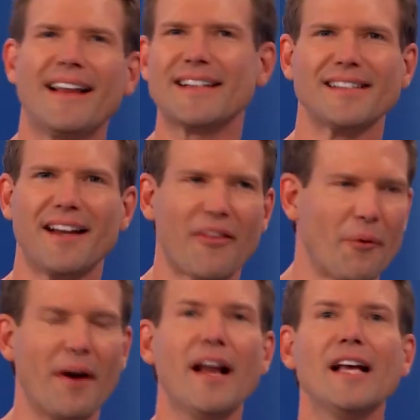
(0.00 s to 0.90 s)
that's another
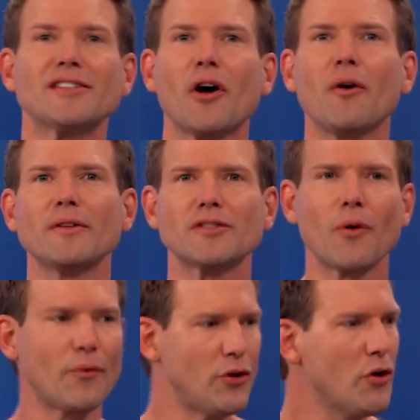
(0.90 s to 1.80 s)
one. So,
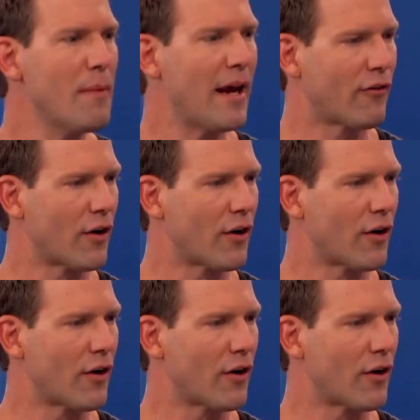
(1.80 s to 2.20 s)
so you may have